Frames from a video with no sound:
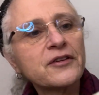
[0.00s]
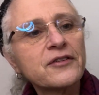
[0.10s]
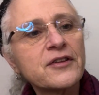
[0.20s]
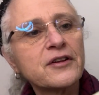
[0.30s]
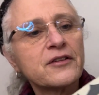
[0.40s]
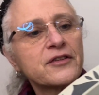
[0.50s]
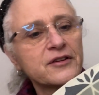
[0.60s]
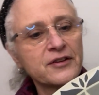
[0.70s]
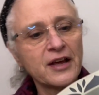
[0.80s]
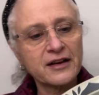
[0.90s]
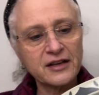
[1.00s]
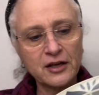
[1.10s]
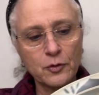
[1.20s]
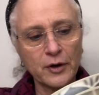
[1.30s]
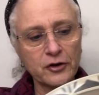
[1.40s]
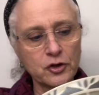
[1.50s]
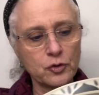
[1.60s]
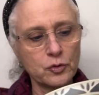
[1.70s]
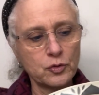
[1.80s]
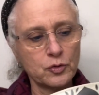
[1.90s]
is the technique where
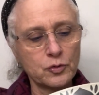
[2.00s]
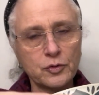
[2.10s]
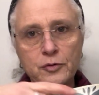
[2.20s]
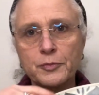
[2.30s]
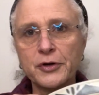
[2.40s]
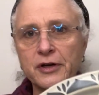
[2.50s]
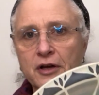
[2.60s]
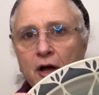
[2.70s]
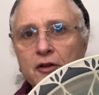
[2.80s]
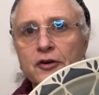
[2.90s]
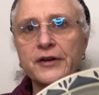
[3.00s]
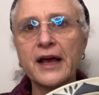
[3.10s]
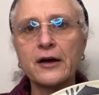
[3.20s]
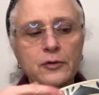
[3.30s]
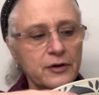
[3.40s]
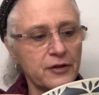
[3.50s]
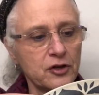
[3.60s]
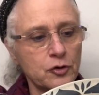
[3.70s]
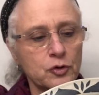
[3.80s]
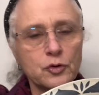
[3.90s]
you put a color down and then
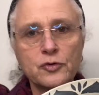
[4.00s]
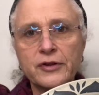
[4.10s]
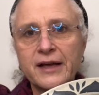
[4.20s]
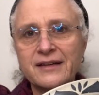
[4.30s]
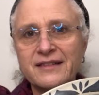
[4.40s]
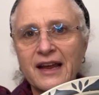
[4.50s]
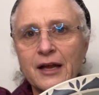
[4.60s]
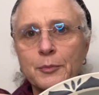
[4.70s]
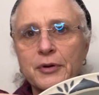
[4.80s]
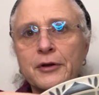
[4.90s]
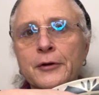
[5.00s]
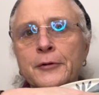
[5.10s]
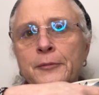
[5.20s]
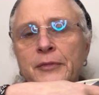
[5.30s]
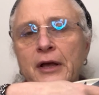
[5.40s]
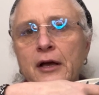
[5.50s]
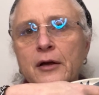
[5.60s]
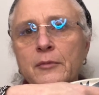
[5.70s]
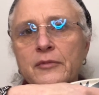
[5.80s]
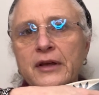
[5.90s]
you use like tape,
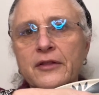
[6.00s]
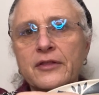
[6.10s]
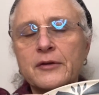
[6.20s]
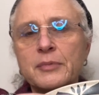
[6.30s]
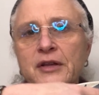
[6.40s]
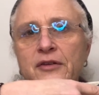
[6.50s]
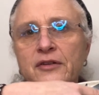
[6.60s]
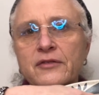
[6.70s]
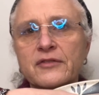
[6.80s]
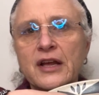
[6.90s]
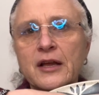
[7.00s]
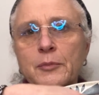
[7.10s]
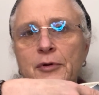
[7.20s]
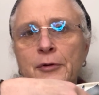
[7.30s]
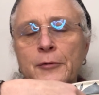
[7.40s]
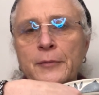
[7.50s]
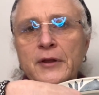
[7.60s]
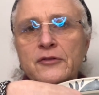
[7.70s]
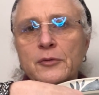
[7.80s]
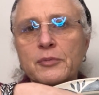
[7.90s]
like thin pieces of tape
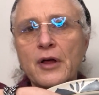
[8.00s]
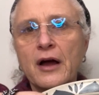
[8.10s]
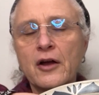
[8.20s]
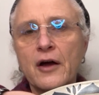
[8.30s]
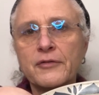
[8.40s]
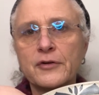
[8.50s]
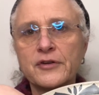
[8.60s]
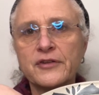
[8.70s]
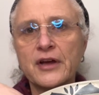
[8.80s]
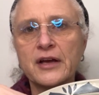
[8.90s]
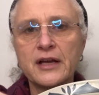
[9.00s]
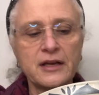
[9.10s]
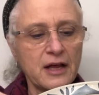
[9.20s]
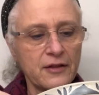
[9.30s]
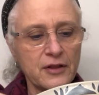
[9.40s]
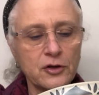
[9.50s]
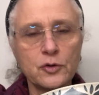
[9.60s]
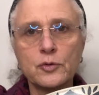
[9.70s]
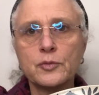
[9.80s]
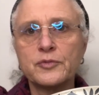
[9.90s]
to block off your design, and then
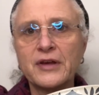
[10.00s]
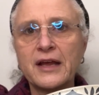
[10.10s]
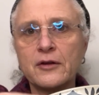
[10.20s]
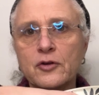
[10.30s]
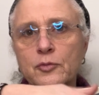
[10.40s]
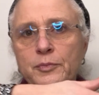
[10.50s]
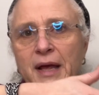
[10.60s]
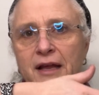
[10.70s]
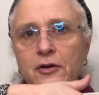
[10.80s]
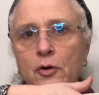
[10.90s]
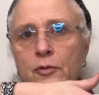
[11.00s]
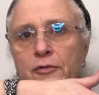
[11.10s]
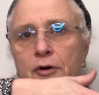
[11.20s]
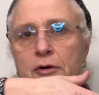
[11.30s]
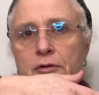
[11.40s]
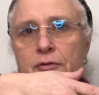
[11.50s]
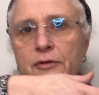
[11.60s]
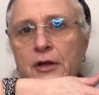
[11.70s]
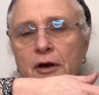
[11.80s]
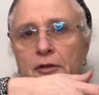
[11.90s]
you paint over
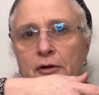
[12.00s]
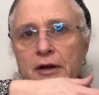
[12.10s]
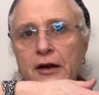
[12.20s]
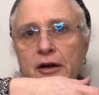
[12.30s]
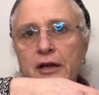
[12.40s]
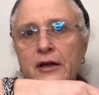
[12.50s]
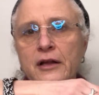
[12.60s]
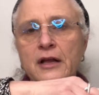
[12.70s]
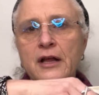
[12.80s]
the other area,